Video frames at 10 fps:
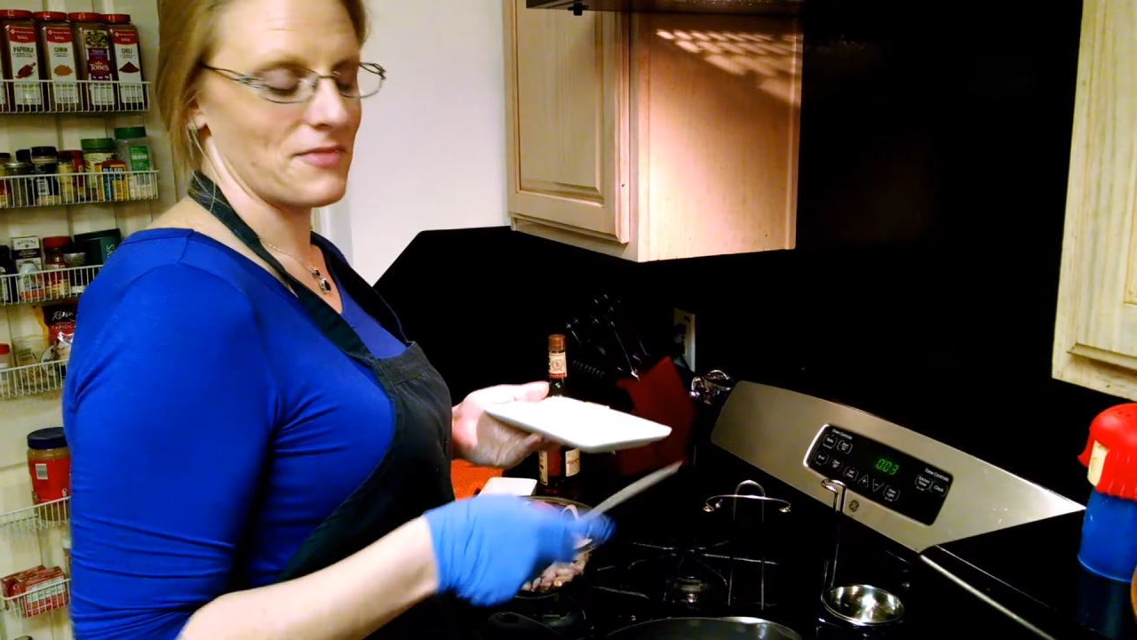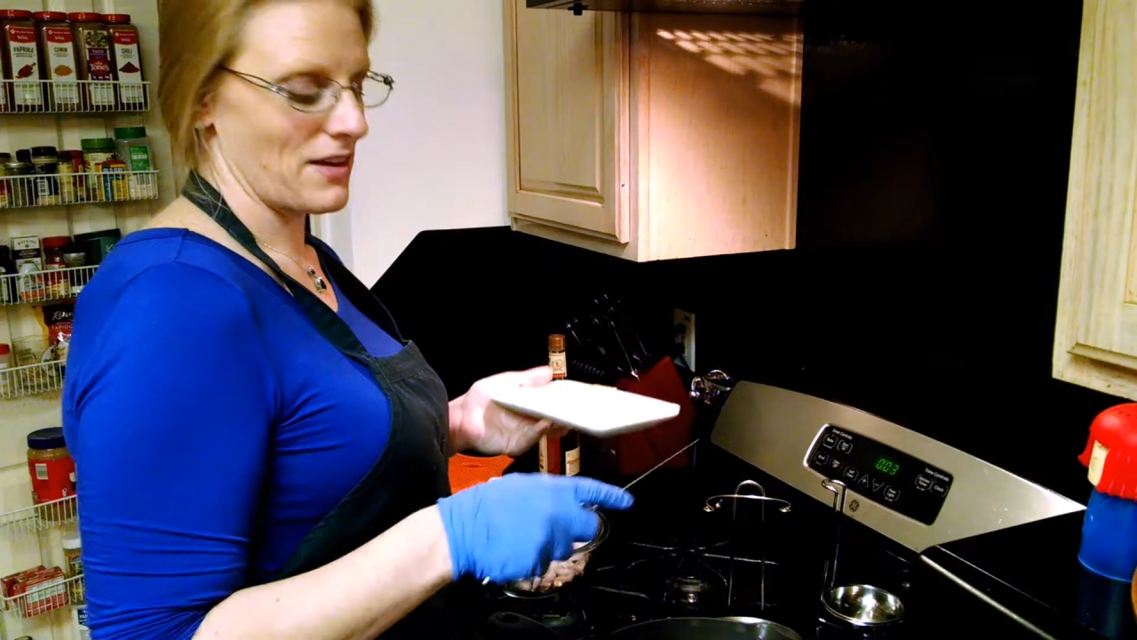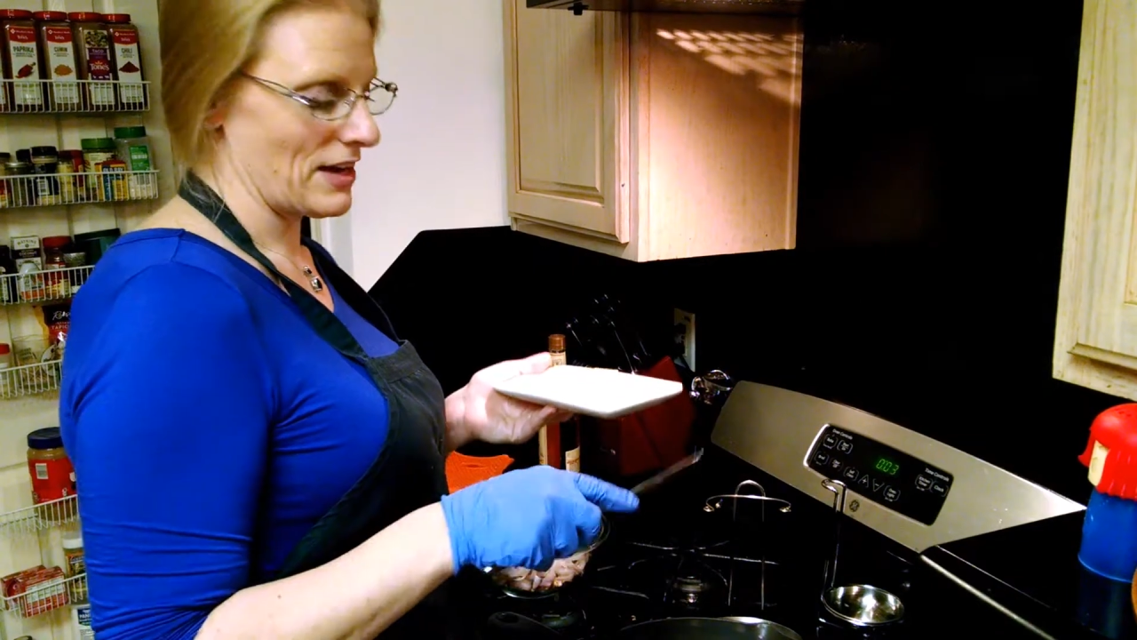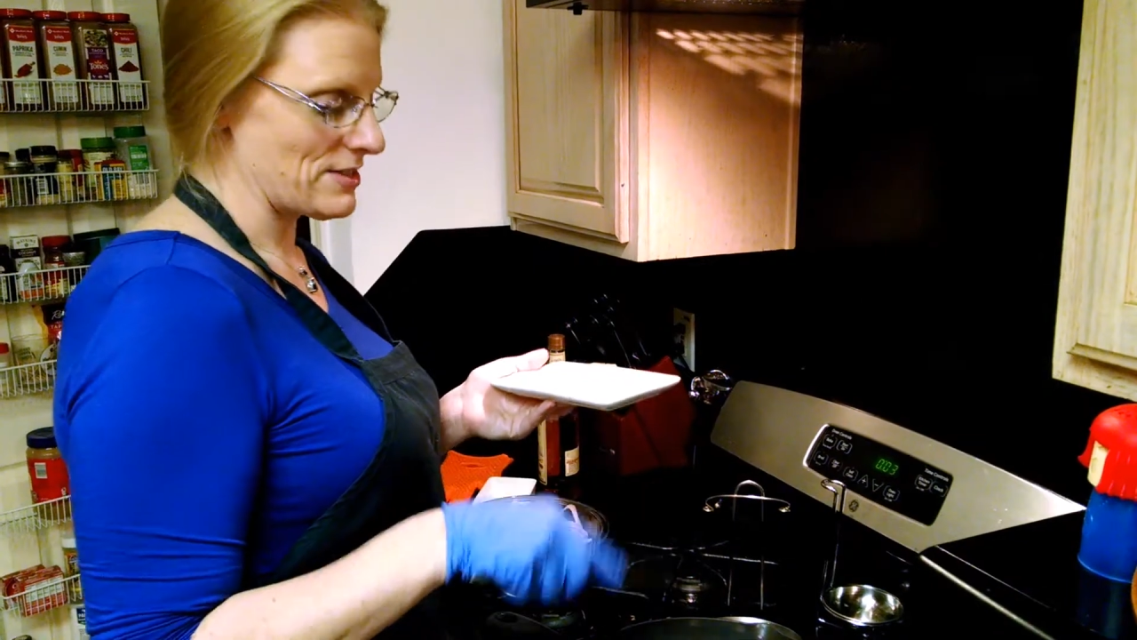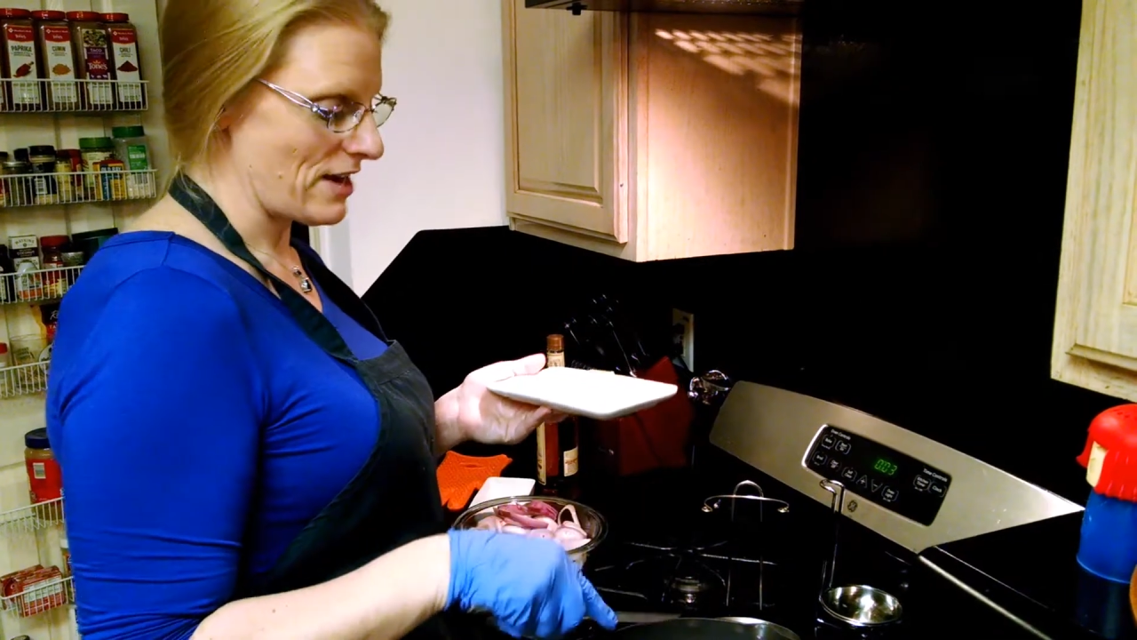
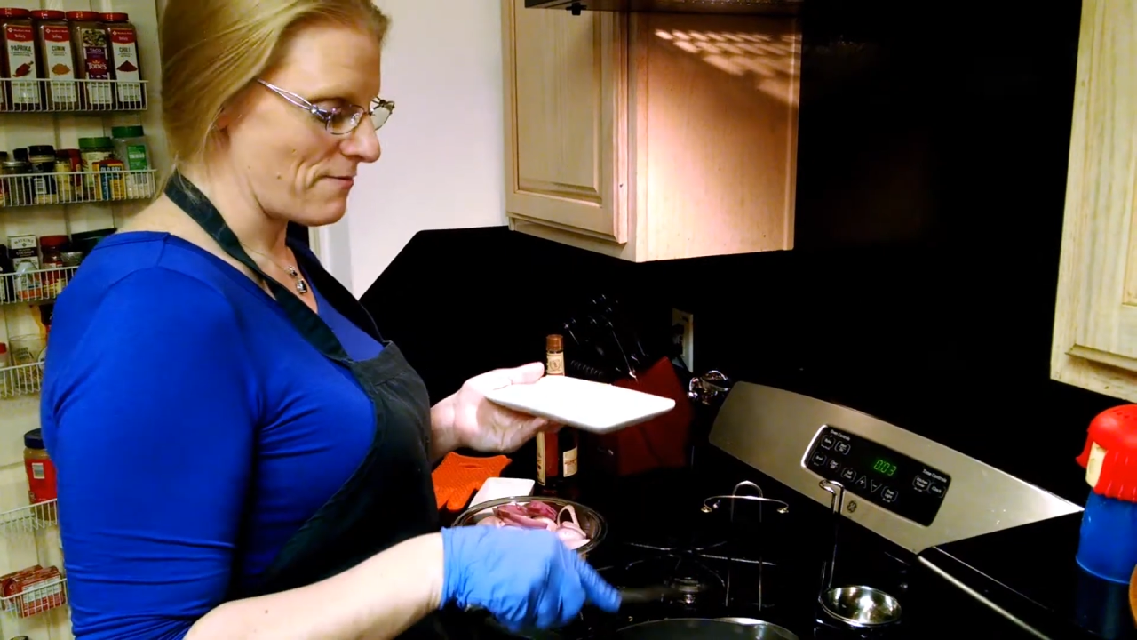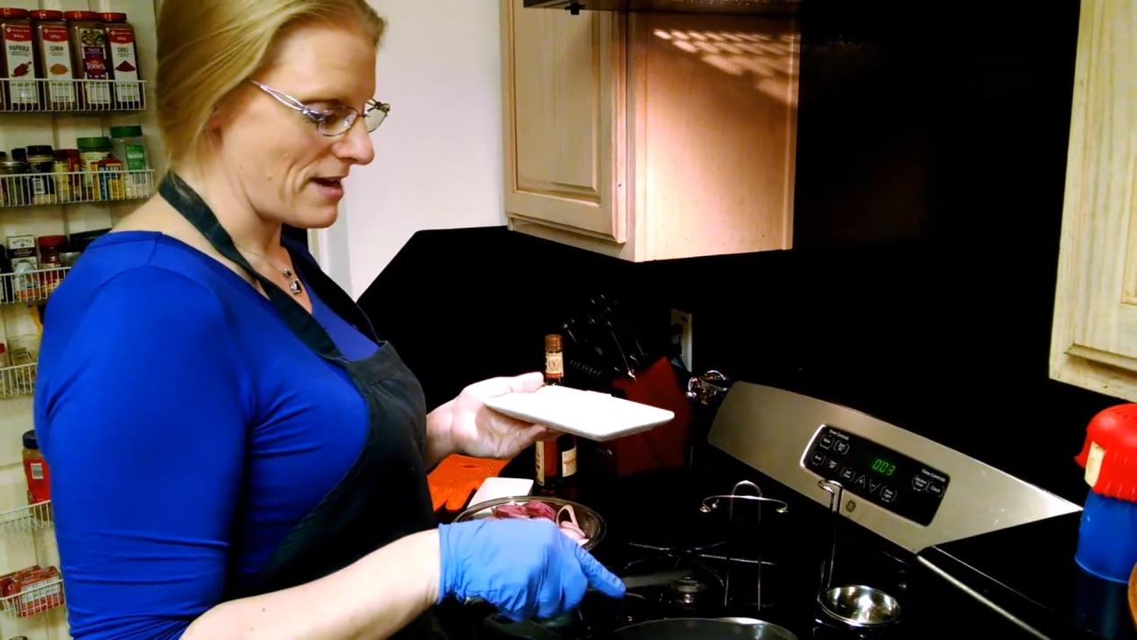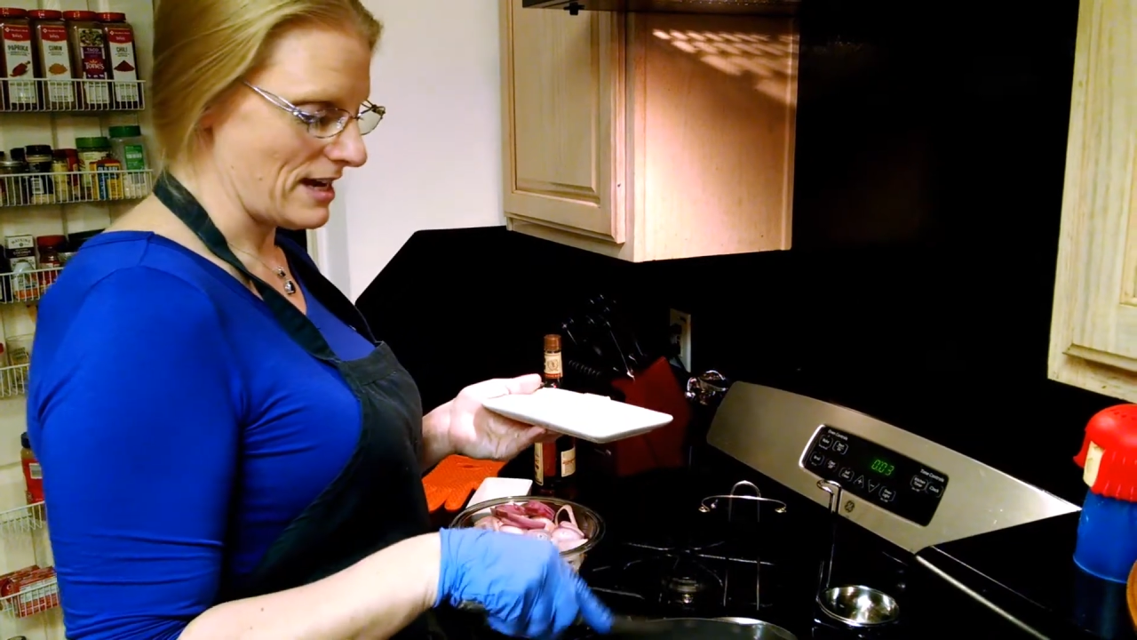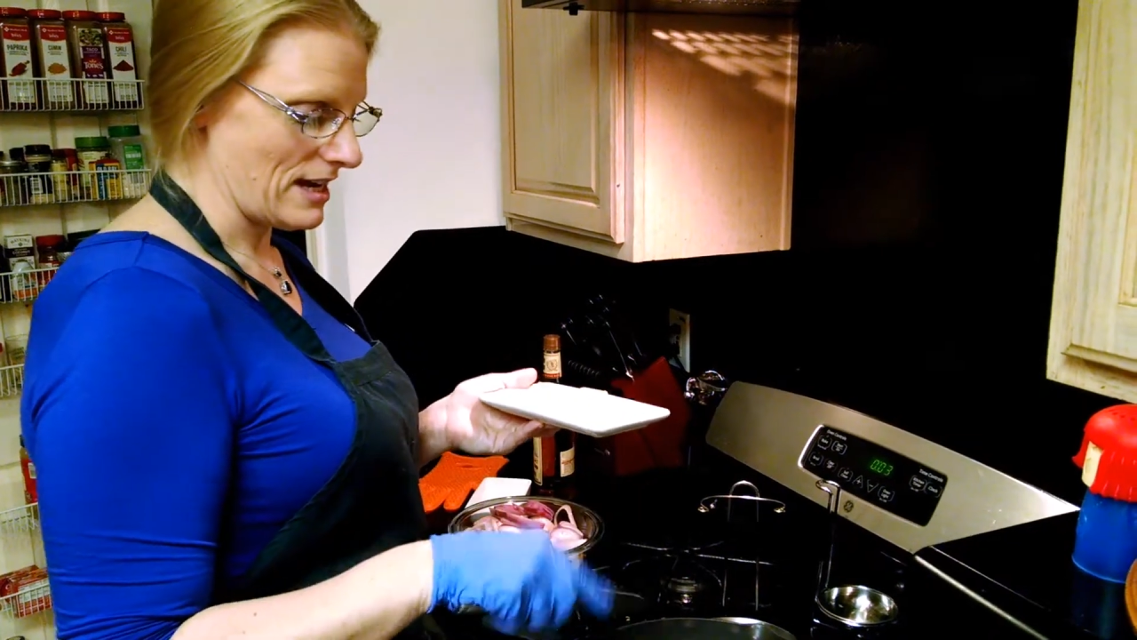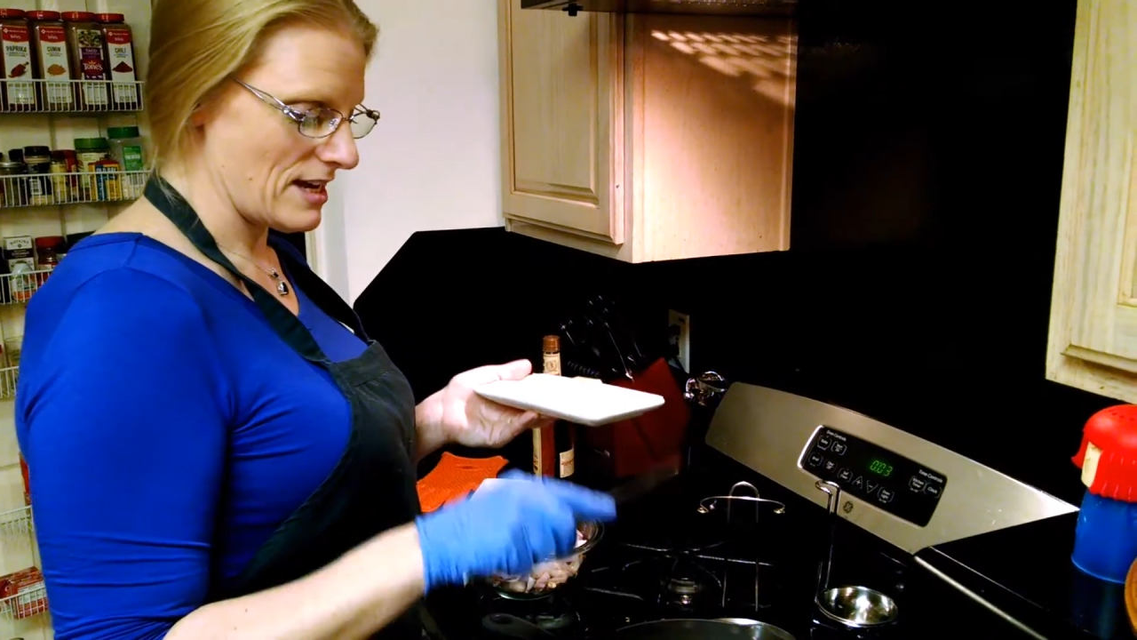Okay, so I have
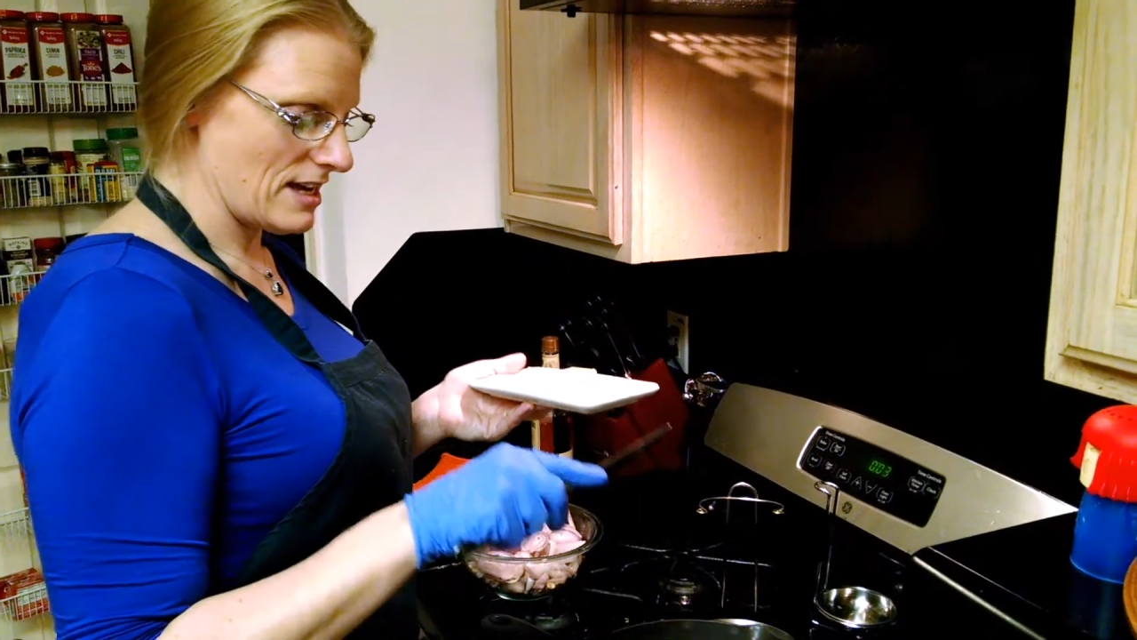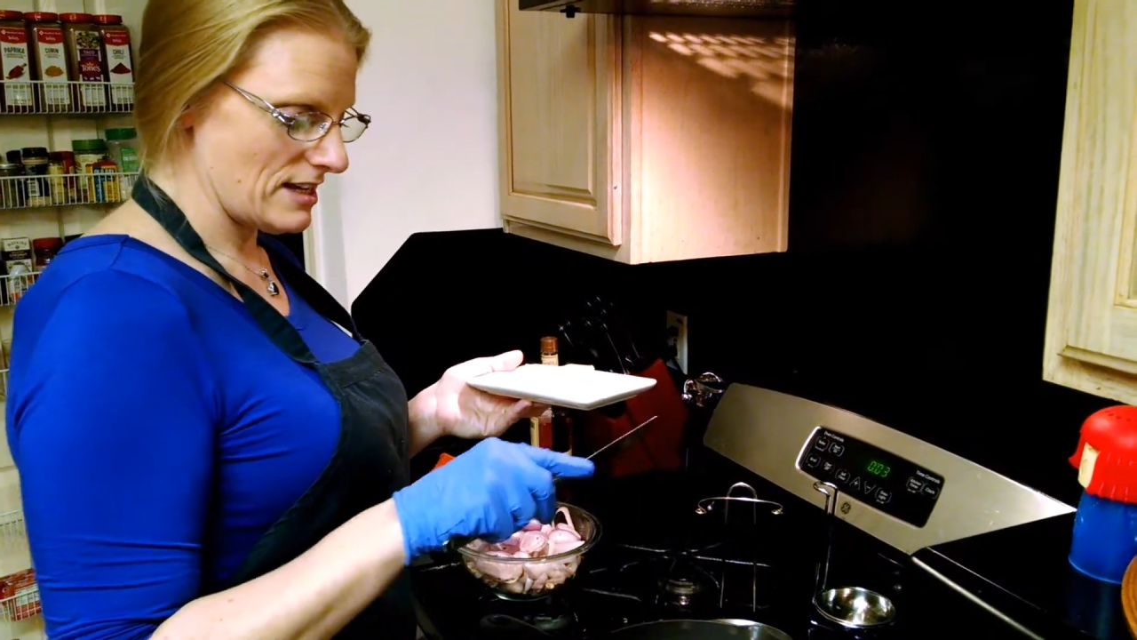my